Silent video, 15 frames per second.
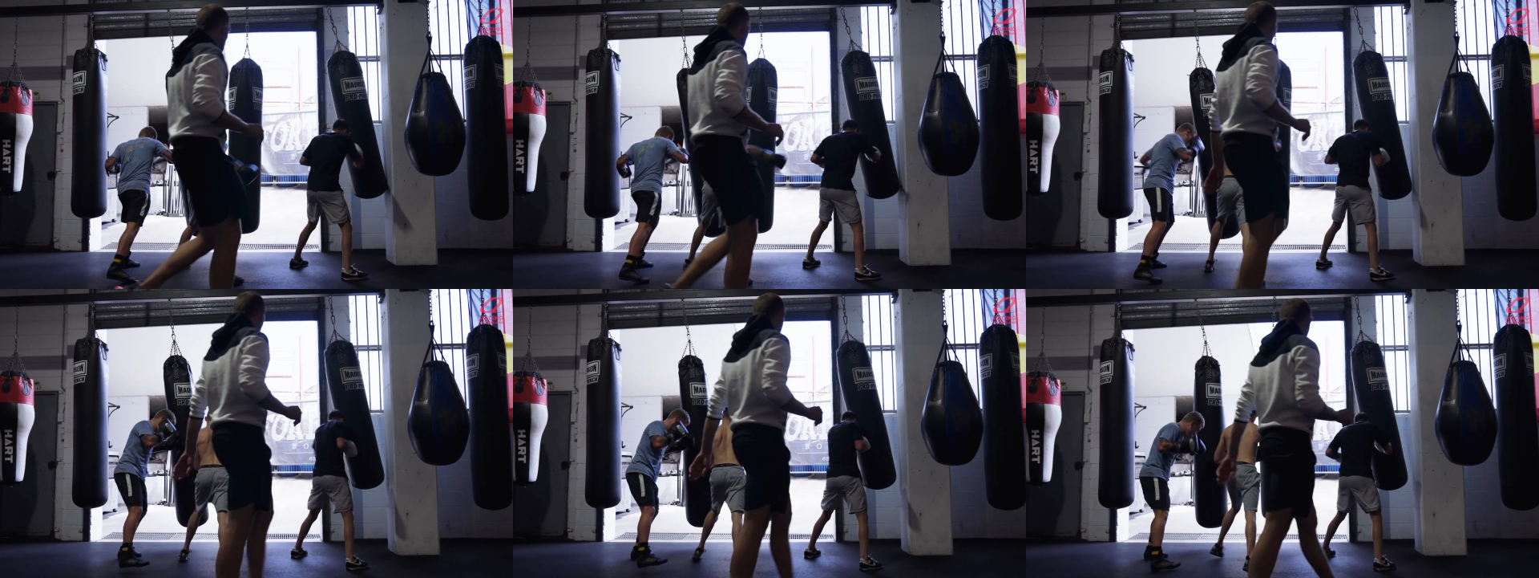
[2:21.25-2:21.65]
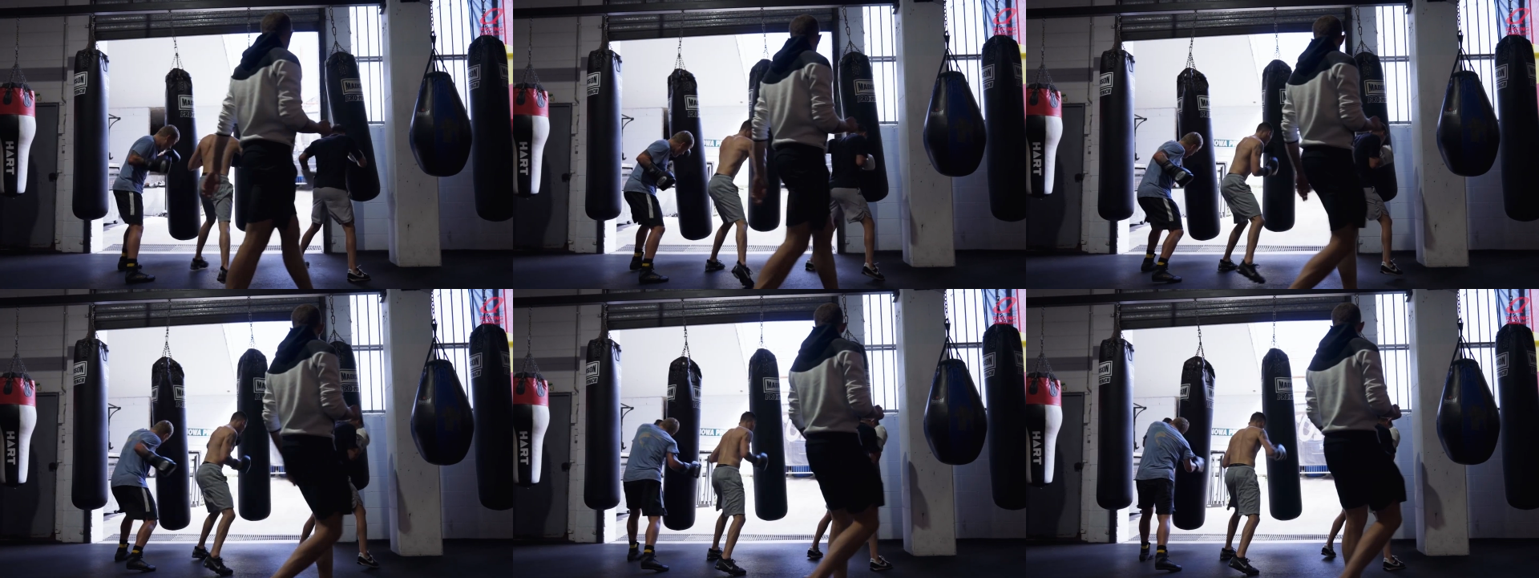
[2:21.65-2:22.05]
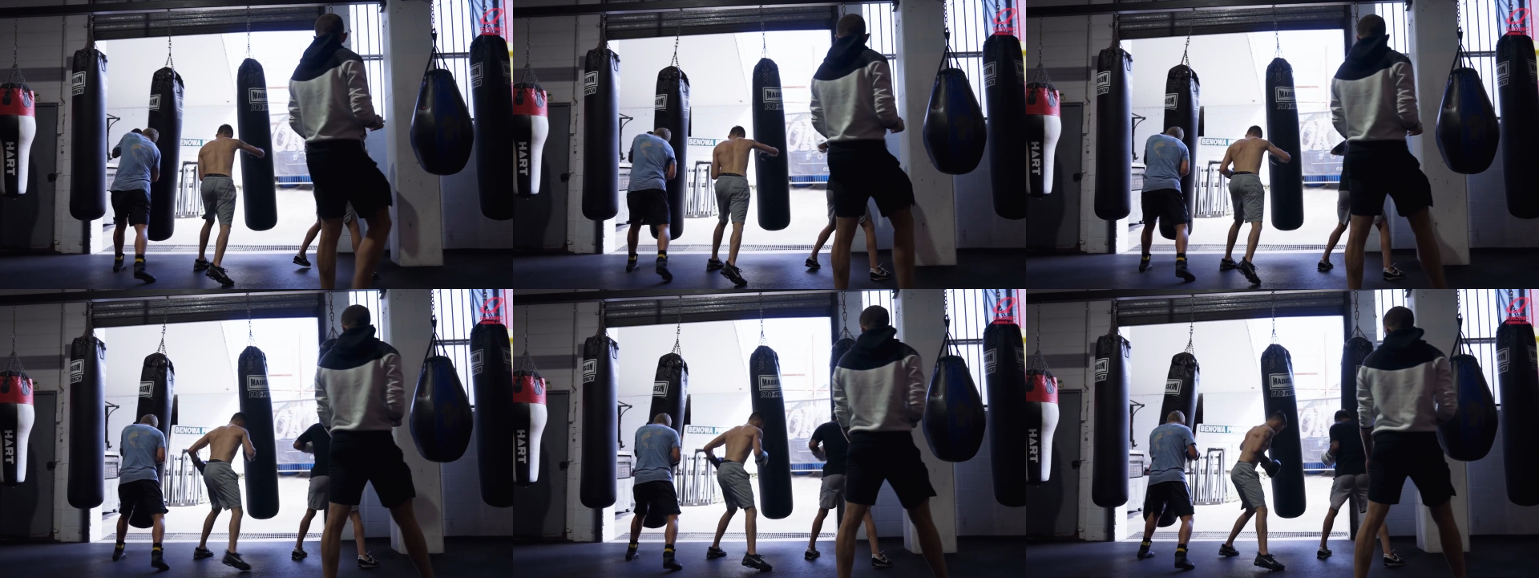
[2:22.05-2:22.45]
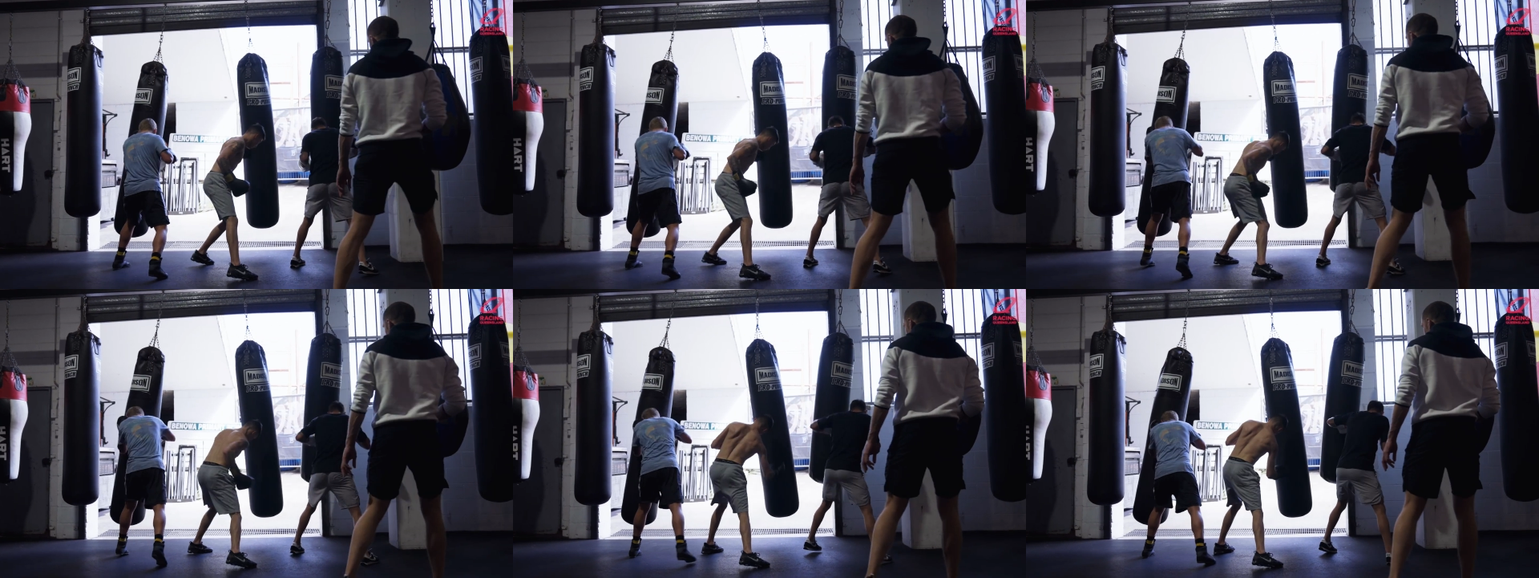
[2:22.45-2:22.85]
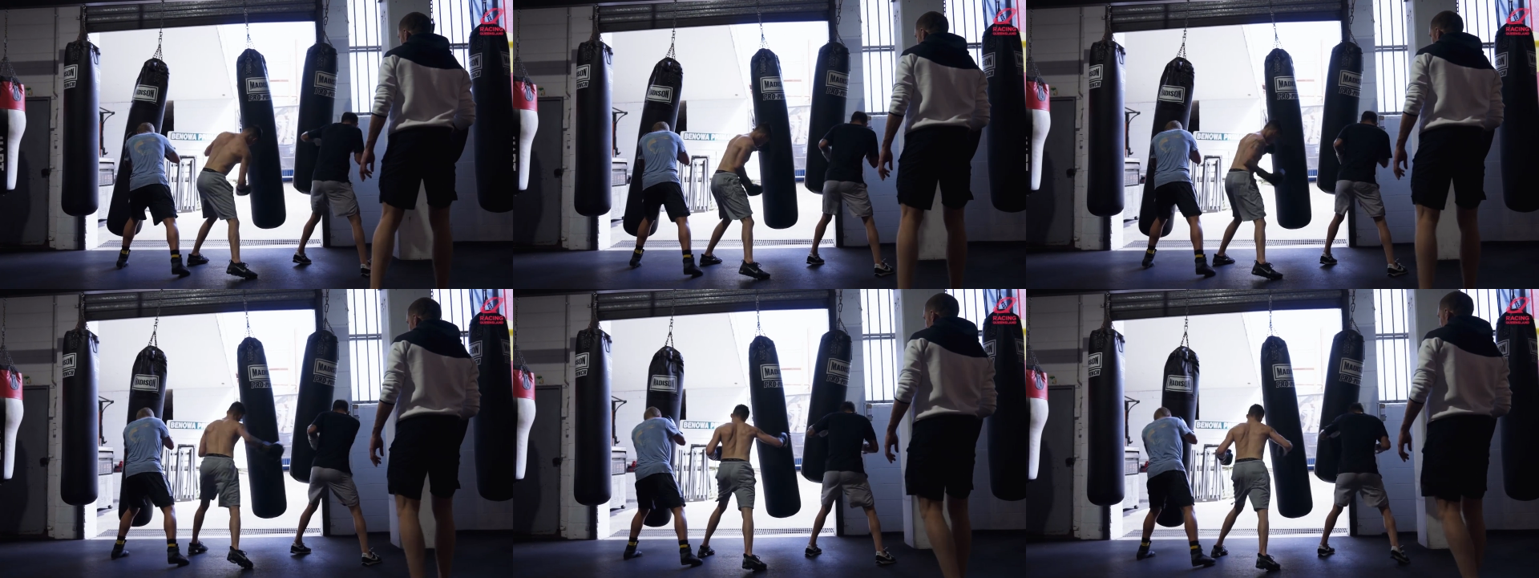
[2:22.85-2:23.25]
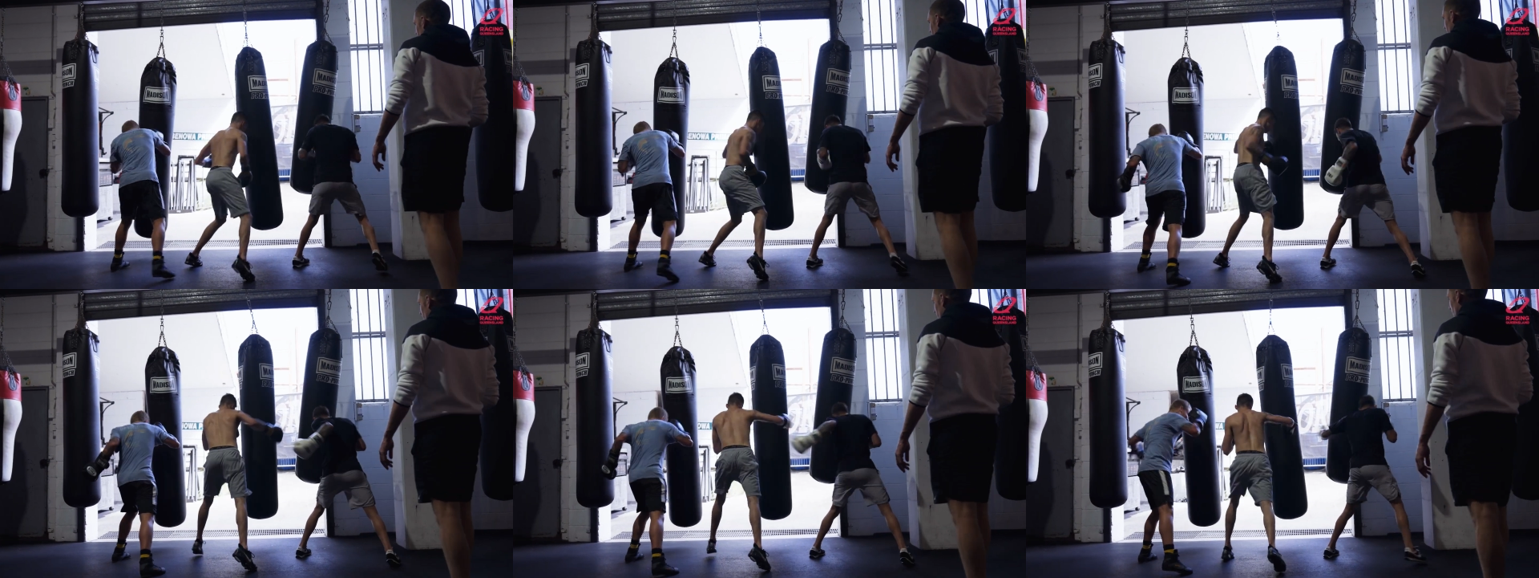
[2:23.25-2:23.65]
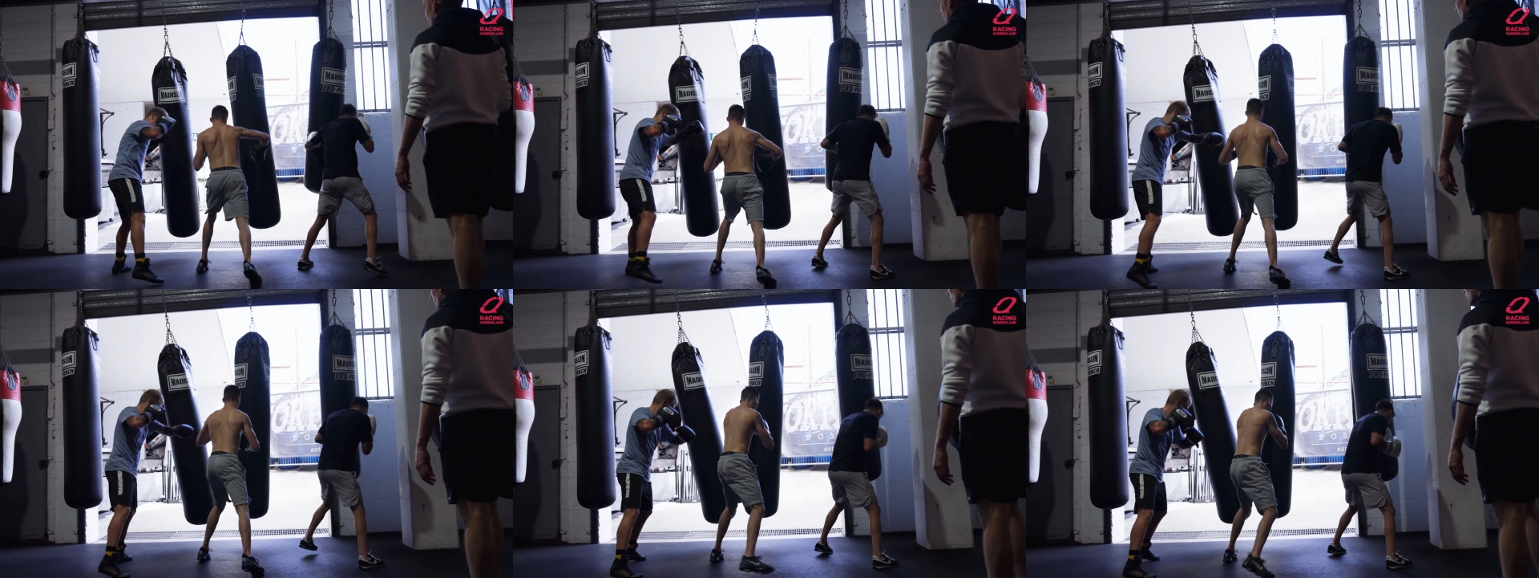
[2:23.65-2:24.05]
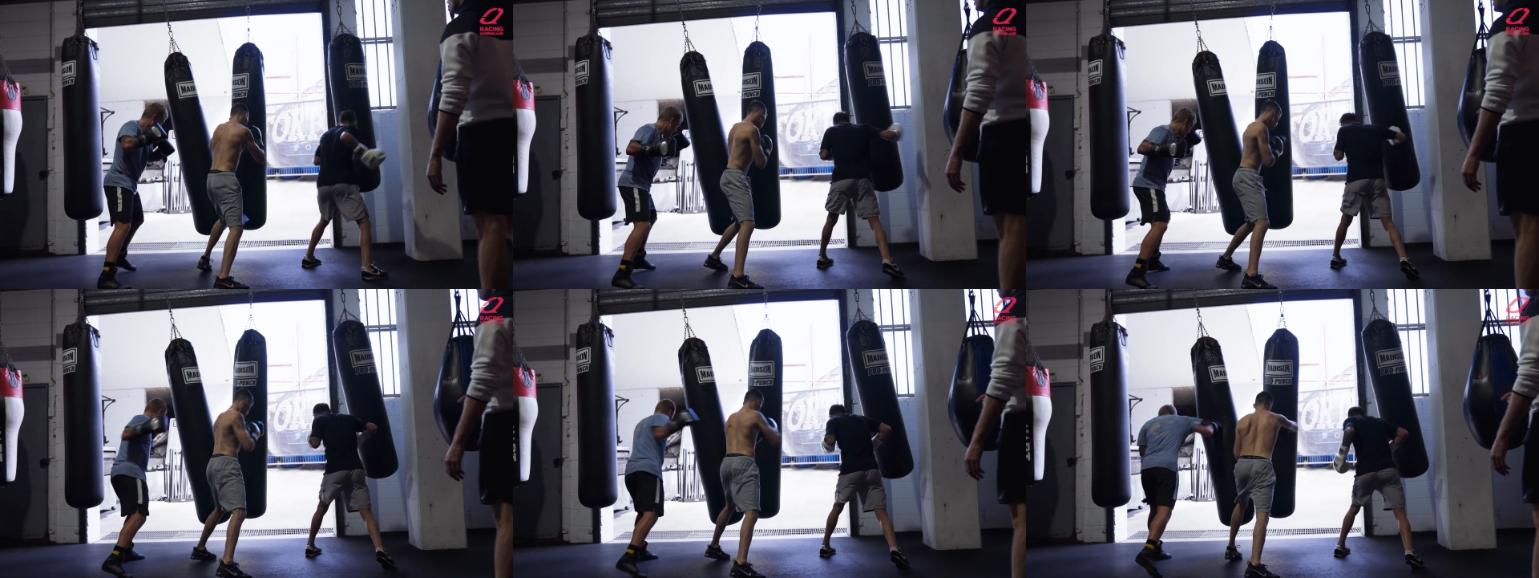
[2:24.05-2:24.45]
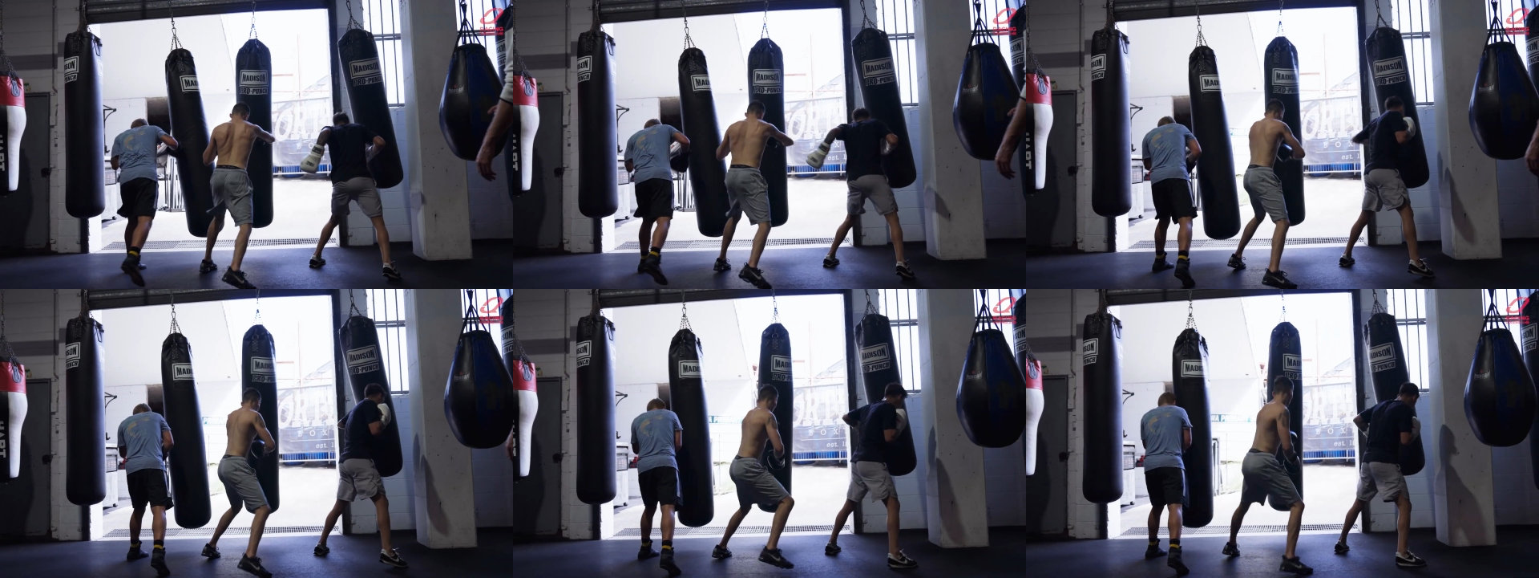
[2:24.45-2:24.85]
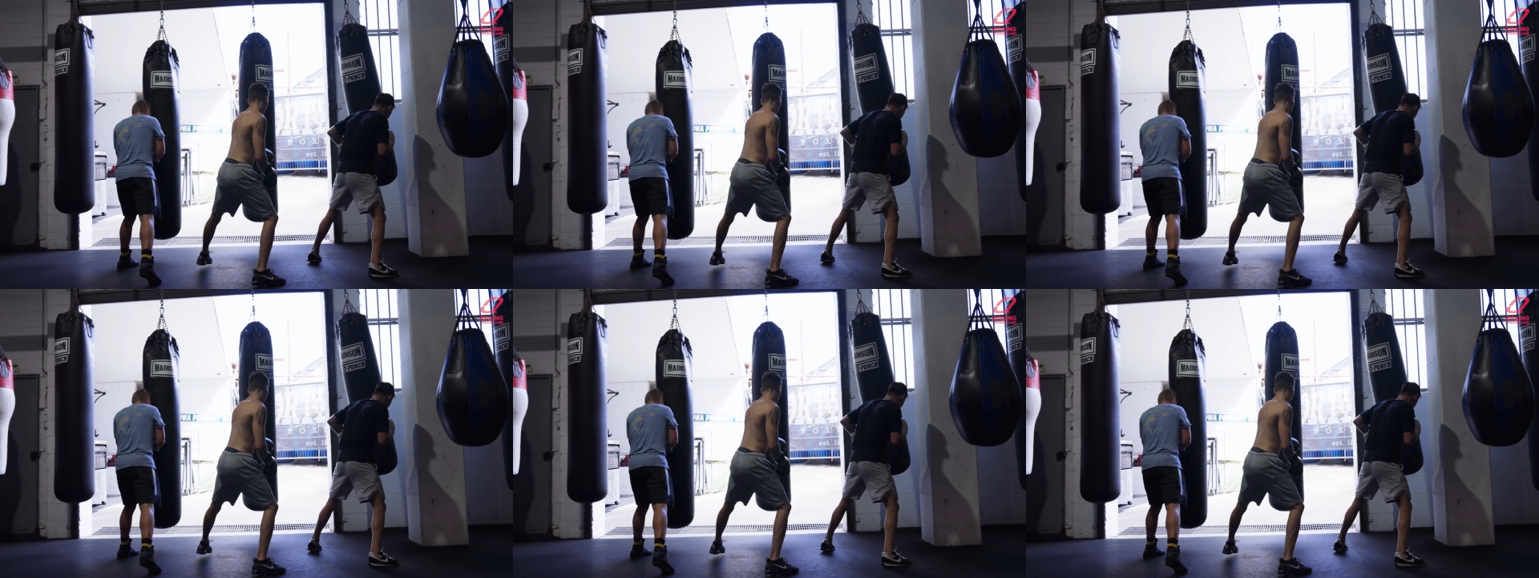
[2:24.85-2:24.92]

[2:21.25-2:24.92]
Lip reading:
No face is visible, so there are no lips to read.